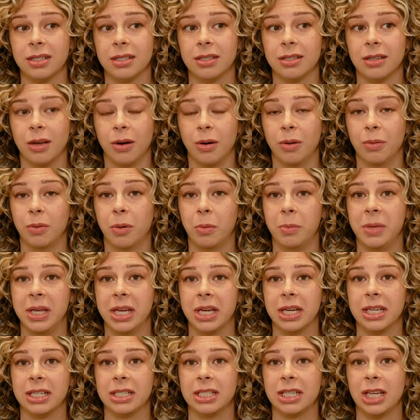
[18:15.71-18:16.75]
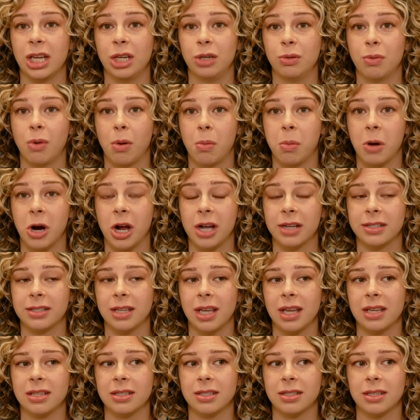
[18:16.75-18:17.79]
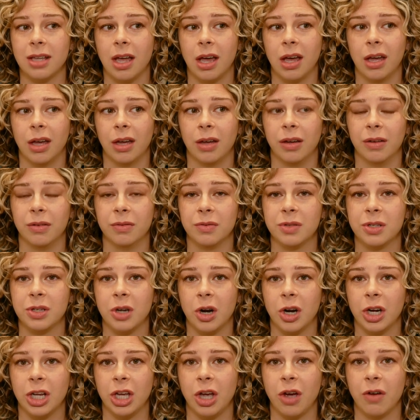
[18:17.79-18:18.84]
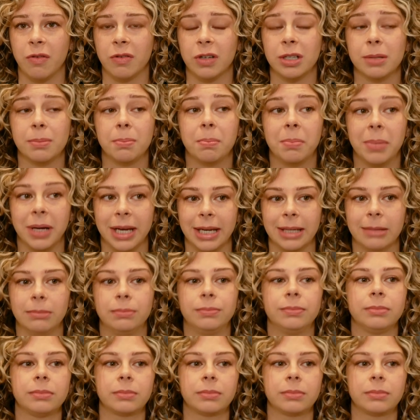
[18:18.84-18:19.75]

So it will be a continual process of starting over, but